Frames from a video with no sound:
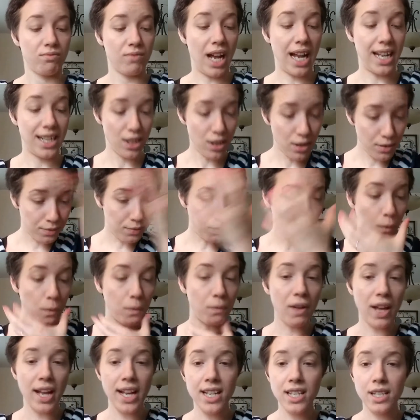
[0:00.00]
I did a full
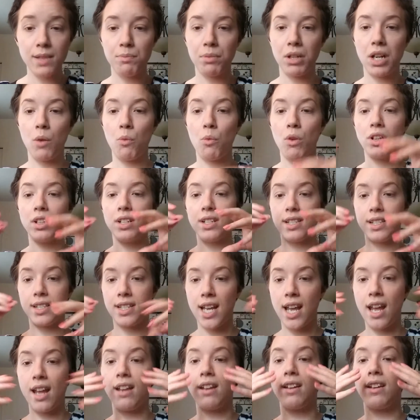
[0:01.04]
face, but I want to
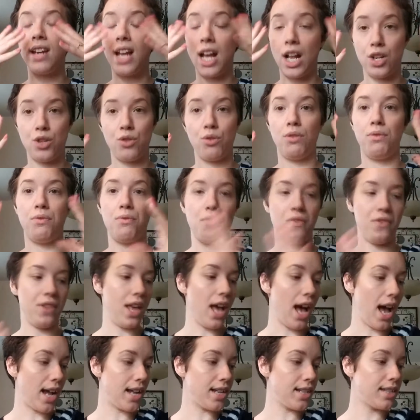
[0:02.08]
stay natural for
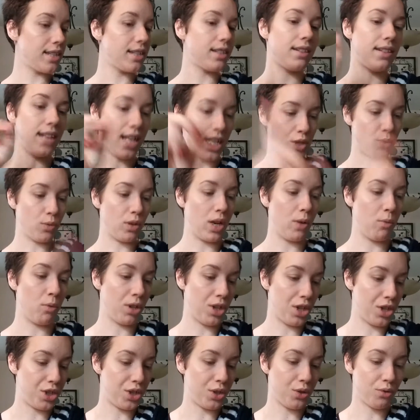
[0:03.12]
the eyes. That's what I
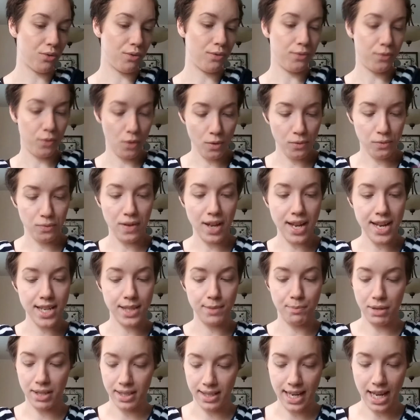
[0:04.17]
want to do. Full face,
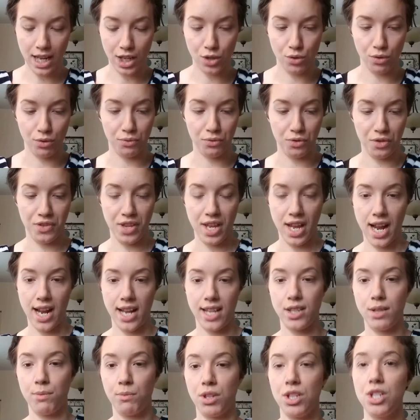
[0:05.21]
but natural for the
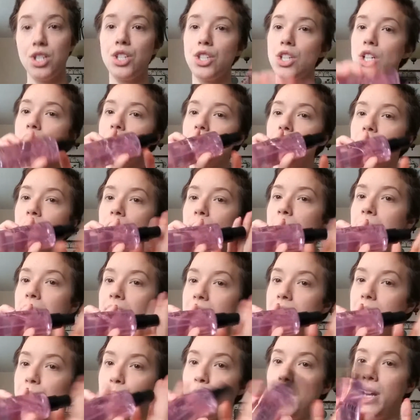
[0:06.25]
eyes. I'm just going to start
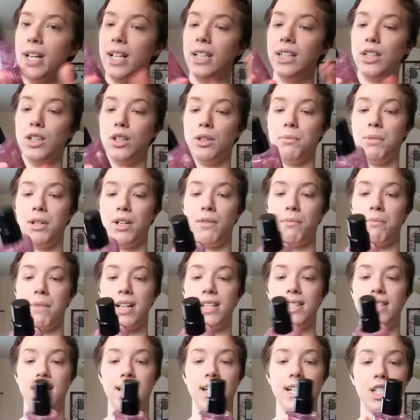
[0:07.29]
by spraying a little bit of
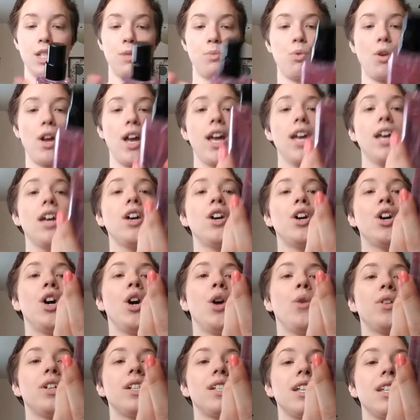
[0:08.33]
my setting spray,
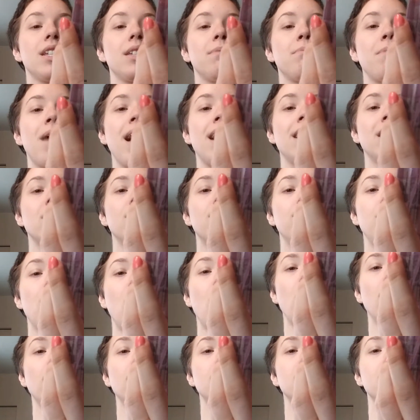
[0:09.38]
just a Smashbox